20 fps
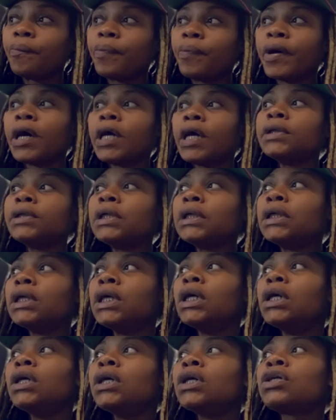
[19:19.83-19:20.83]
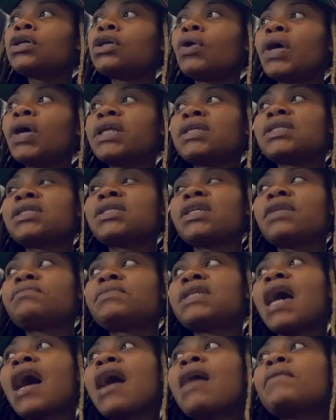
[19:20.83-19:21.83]
But you know, at the same
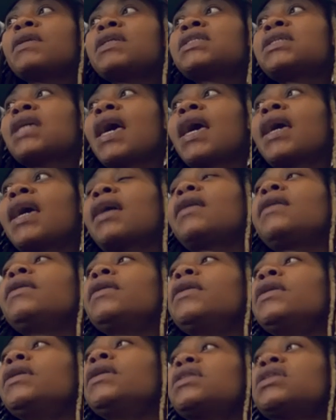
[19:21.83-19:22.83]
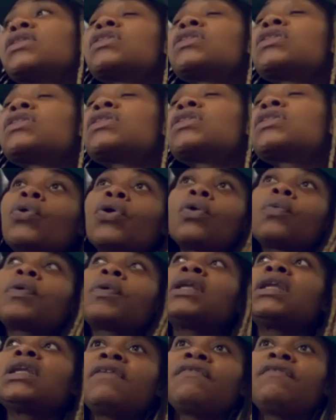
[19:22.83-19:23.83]
time, it's like this is the world we
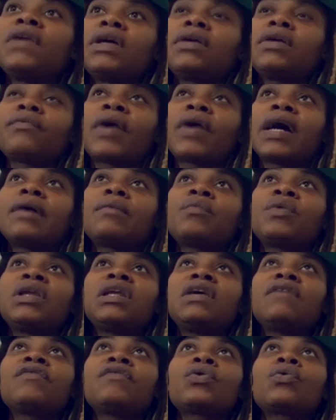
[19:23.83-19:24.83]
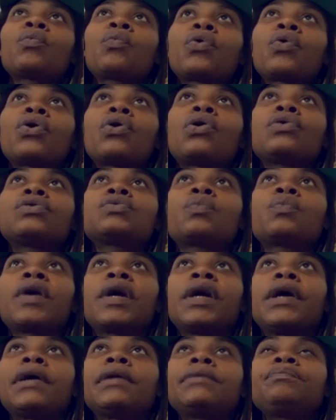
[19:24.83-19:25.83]
live in, right? We live in a world
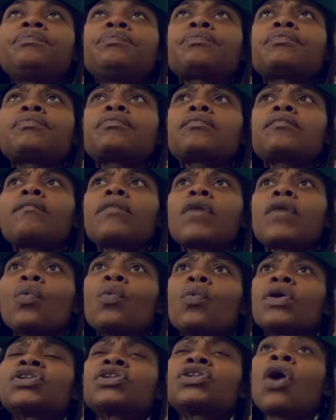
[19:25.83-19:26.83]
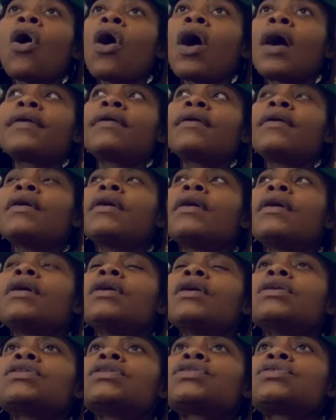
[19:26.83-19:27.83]
where we're taught
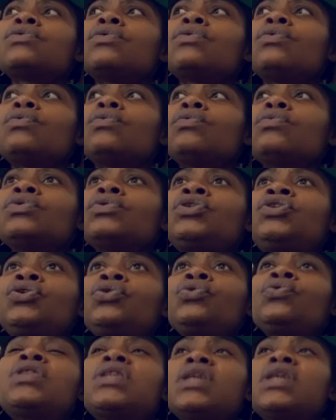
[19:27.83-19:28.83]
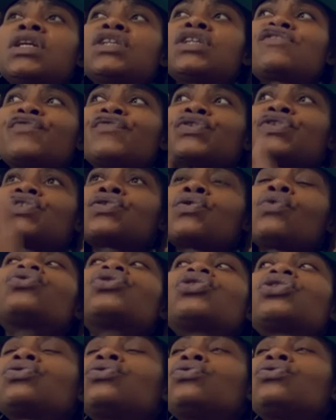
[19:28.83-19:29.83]
to do things for
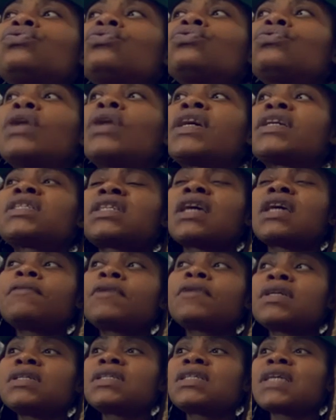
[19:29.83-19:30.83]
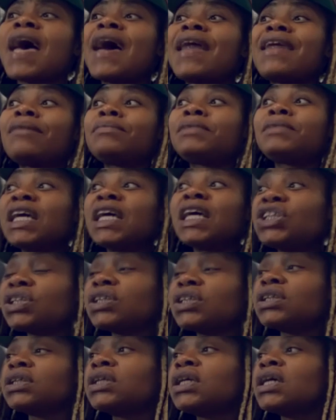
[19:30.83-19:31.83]
social acceptance,
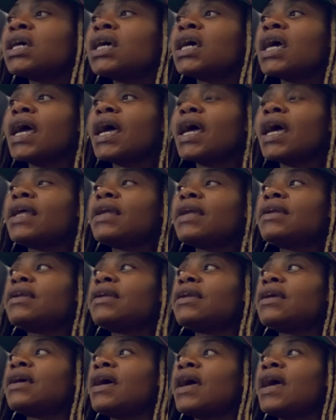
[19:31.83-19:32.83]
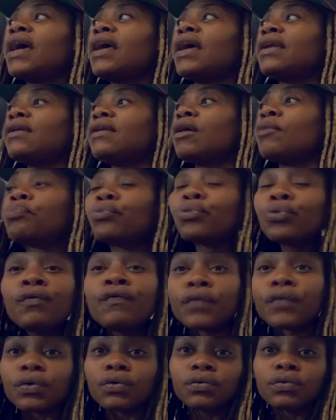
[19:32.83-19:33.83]
adaptation, and and
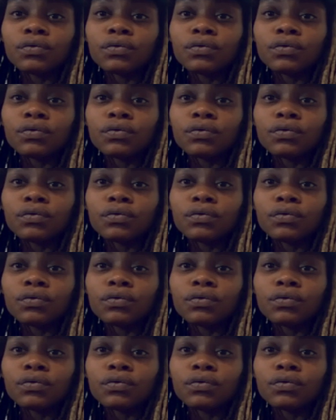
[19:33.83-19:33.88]
approval.